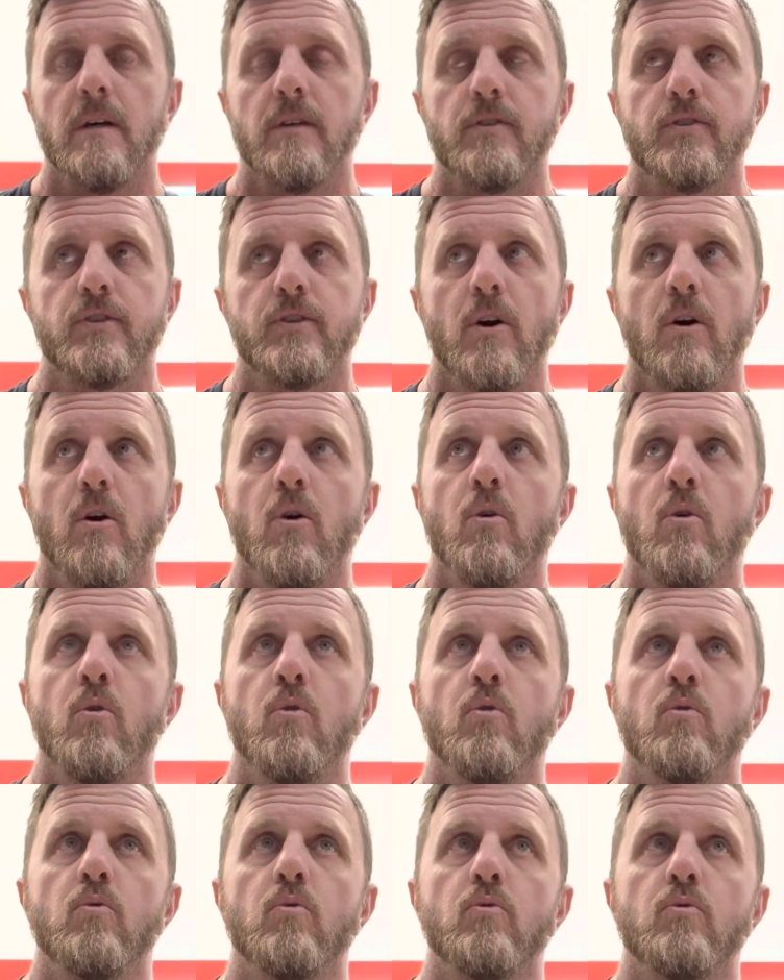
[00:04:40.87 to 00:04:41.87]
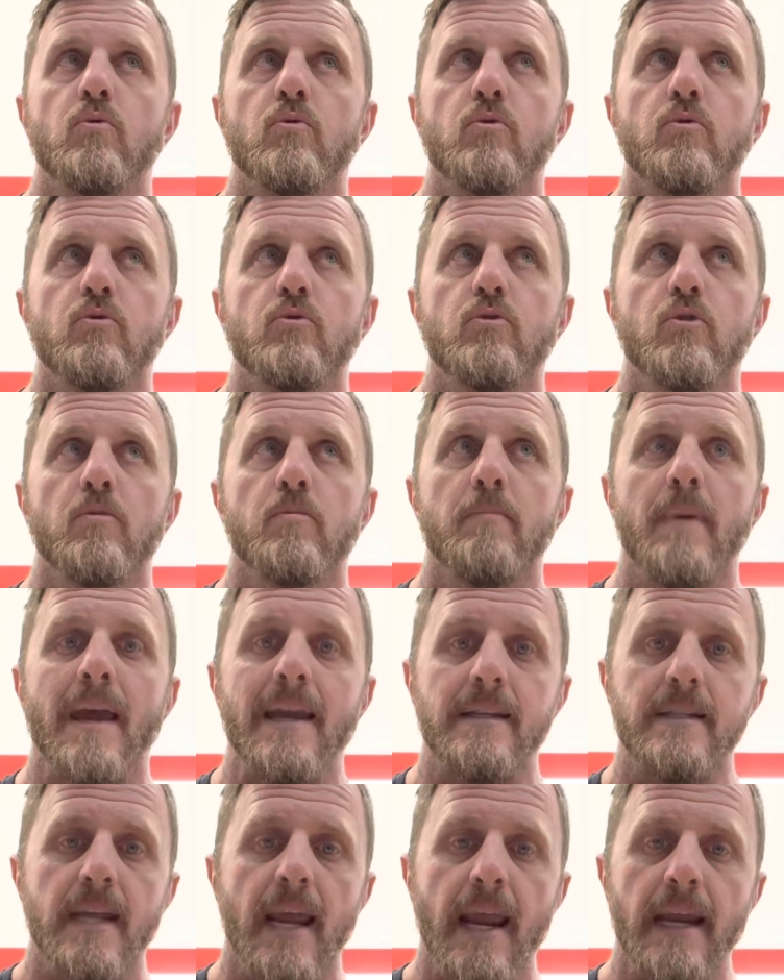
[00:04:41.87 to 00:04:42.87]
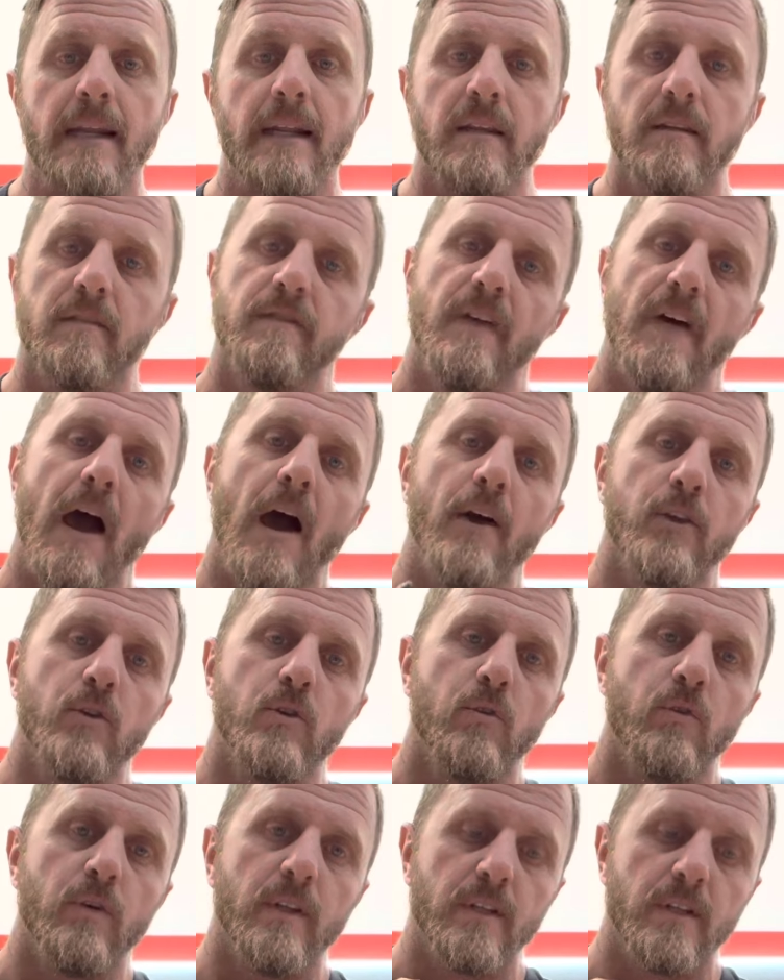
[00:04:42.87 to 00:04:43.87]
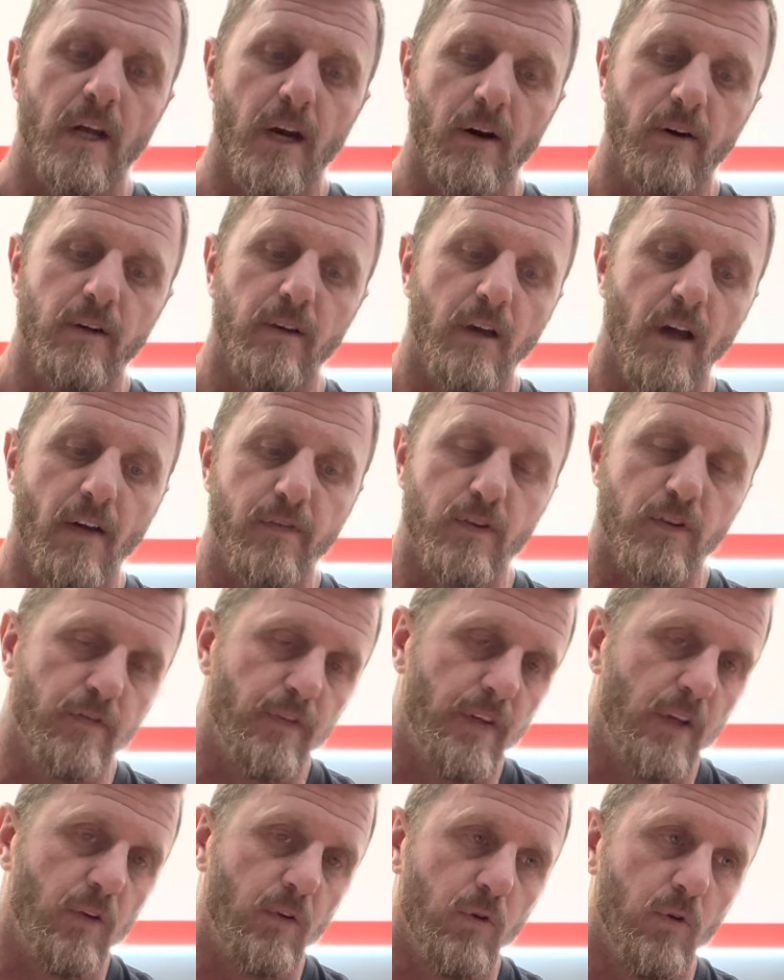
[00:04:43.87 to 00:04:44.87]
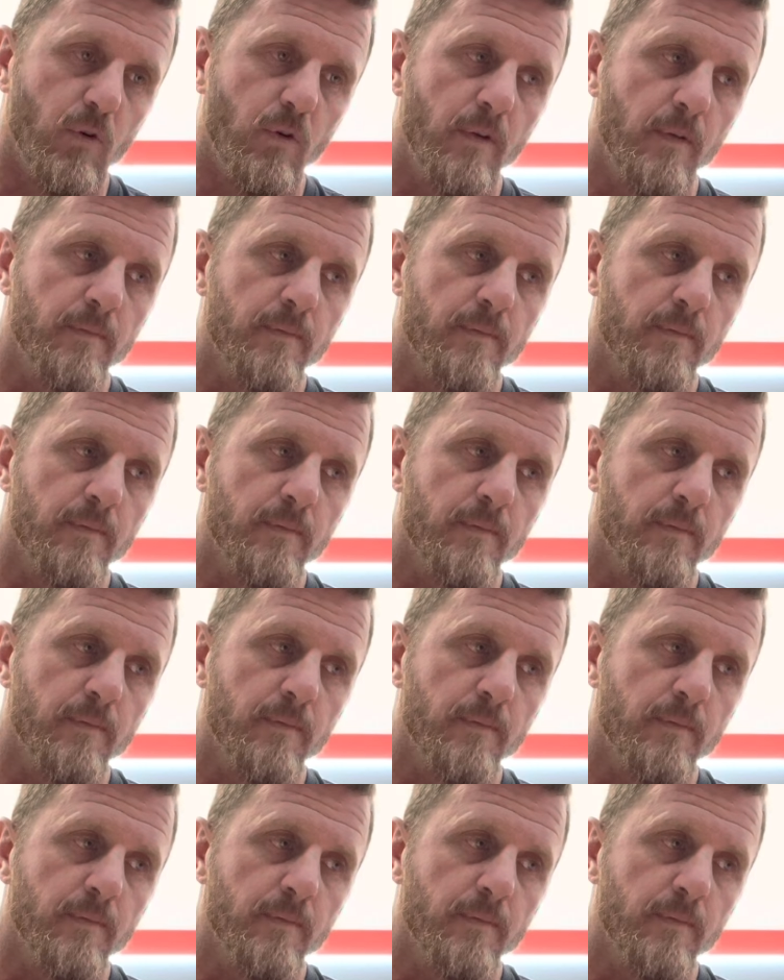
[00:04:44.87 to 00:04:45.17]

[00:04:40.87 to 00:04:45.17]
So you're maintaining the value, integrity of your vehicle,